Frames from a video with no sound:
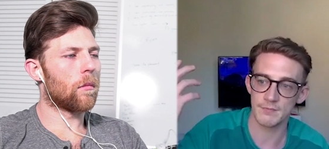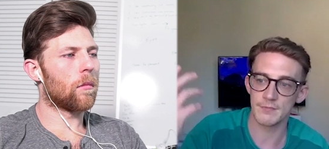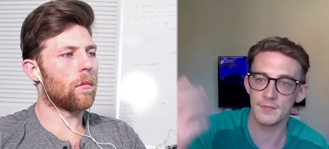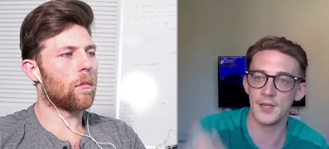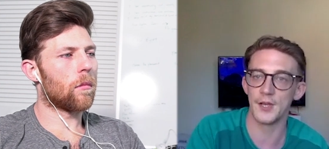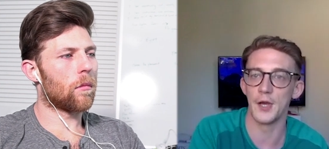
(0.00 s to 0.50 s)

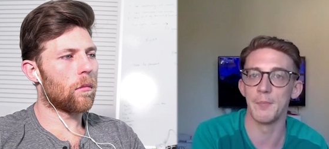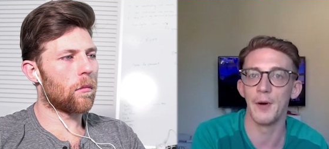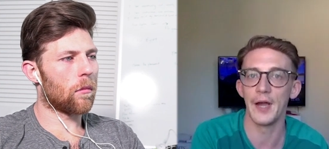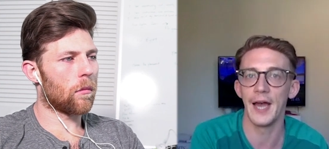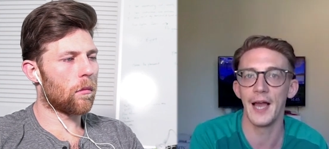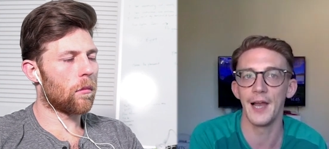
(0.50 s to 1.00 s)
Speaker 1: you know, my
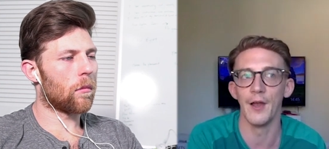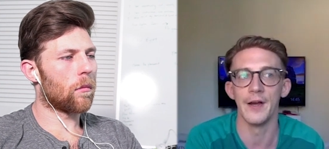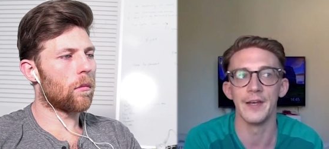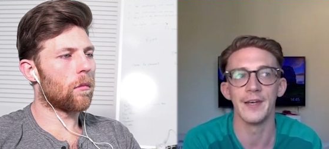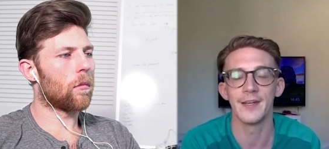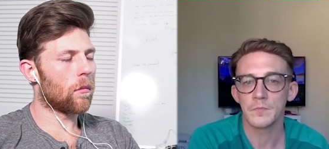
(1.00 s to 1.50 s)
hairline.
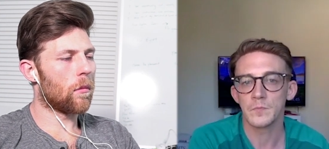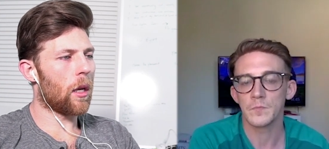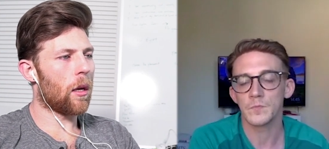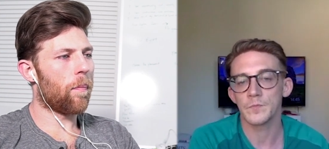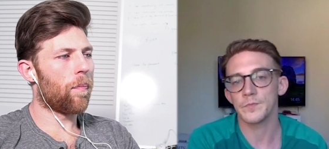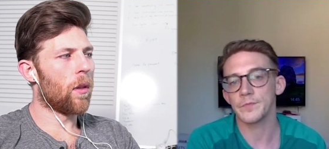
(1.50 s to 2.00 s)

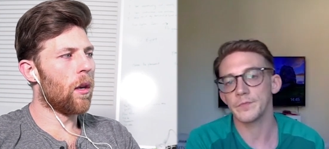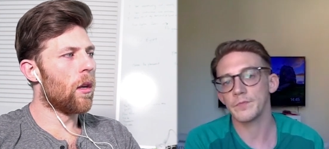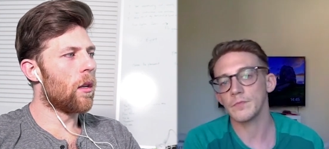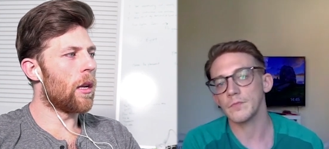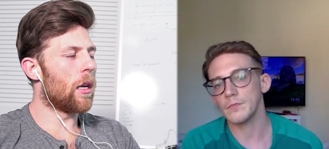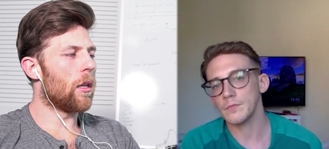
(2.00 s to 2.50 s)
Speaker 2: Yeah.
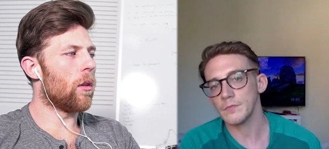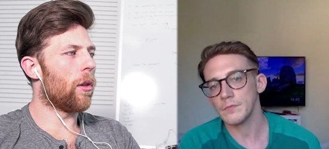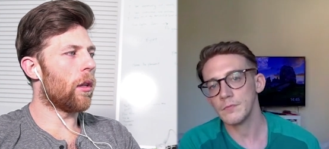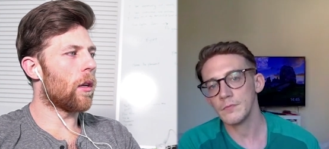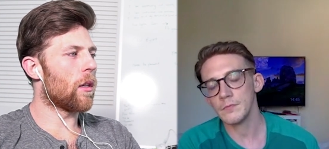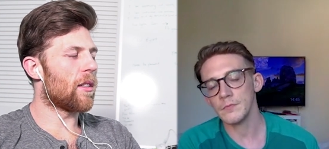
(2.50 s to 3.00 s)
Now, do you
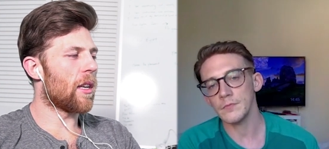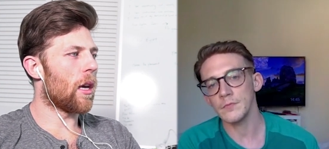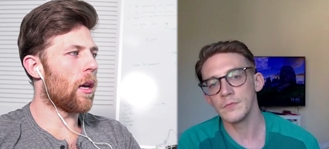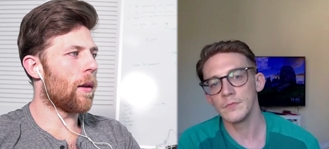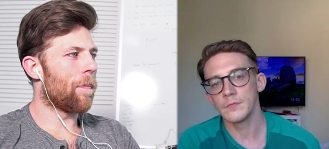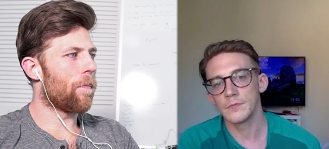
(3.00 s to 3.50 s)
think that's
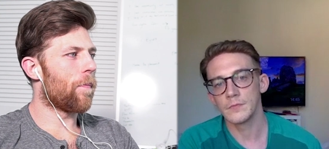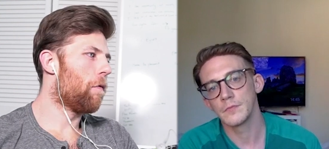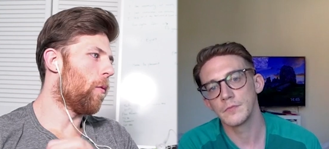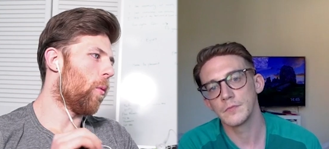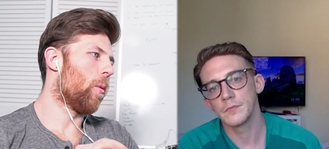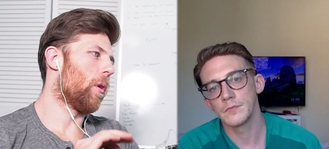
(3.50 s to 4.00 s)
a
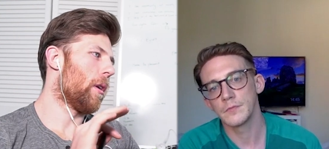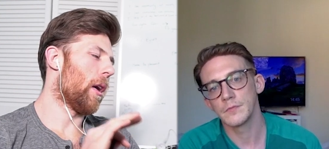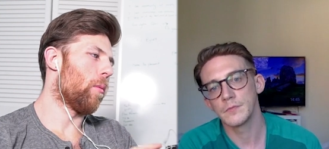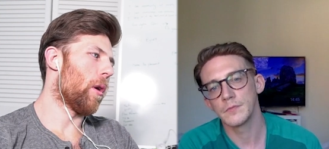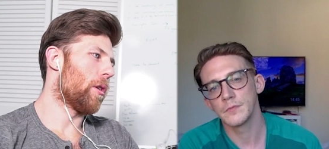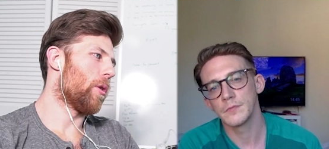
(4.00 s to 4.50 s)
forward,
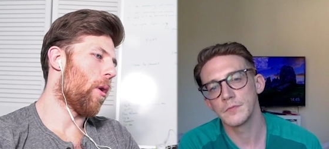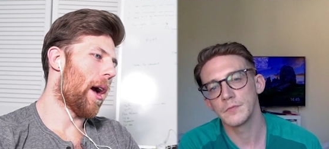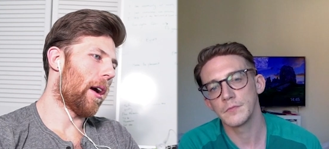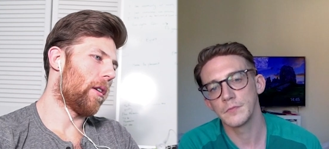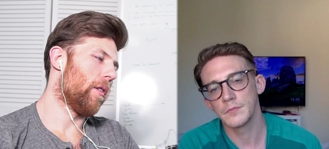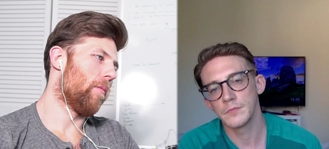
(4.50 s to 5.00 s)
not
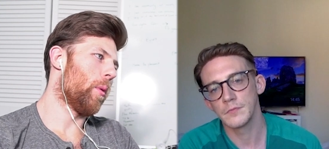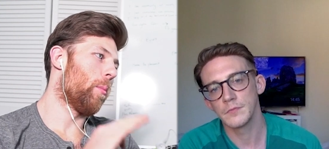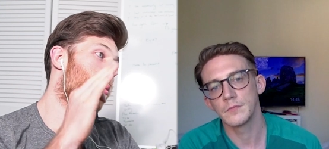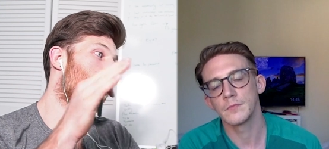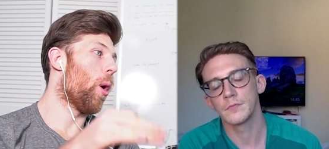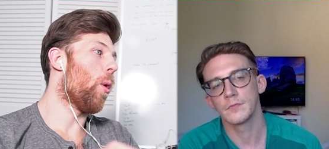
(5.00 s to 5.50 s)
retroactive, but
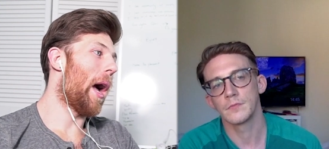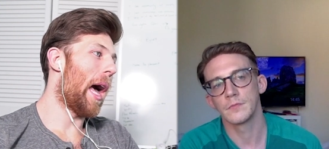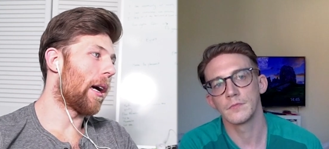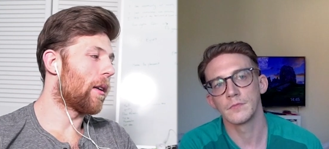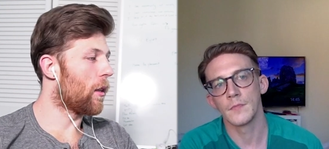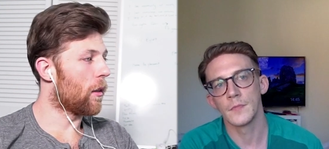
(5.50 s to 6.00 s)

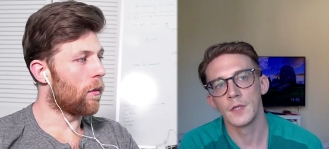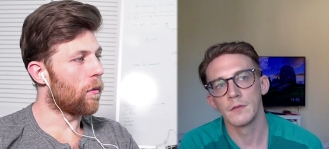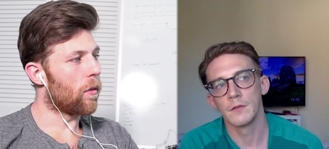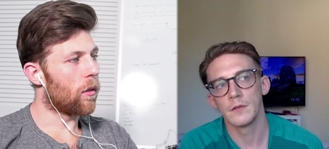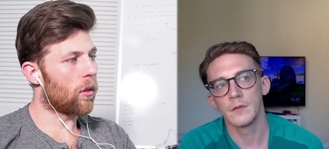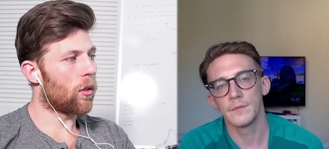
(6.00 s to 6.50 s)

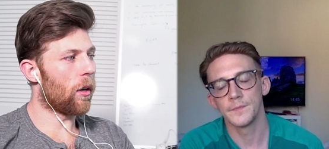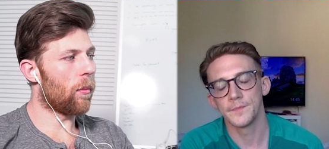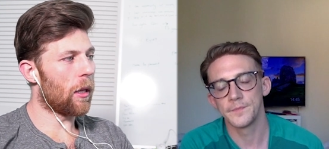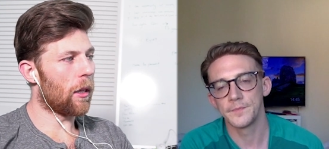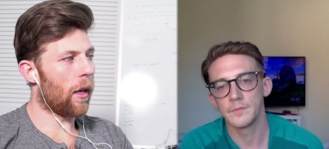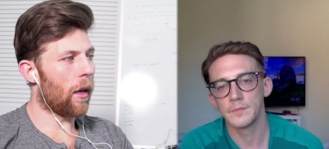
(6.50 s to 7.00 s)
proactive
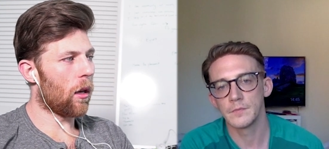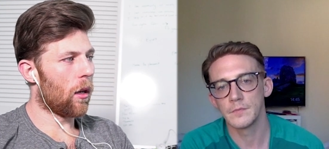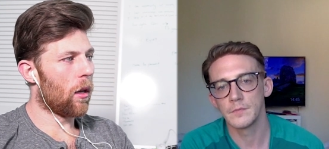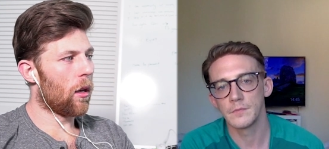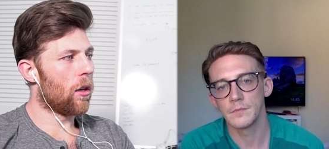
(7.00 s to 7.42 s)
treatment? Like,